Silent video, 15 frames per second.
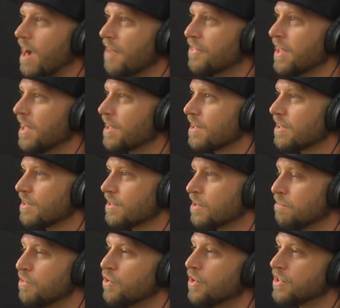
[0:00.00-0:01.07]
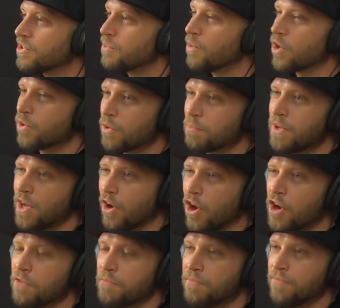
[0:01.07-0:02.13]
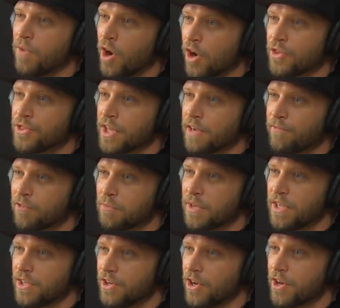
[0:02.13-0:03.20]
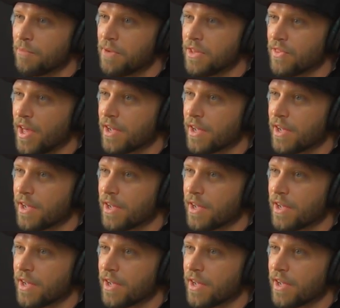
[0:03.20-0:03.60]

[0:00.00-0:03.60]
I think commuting to work would be a hard, hard thing for me. You know what I mean?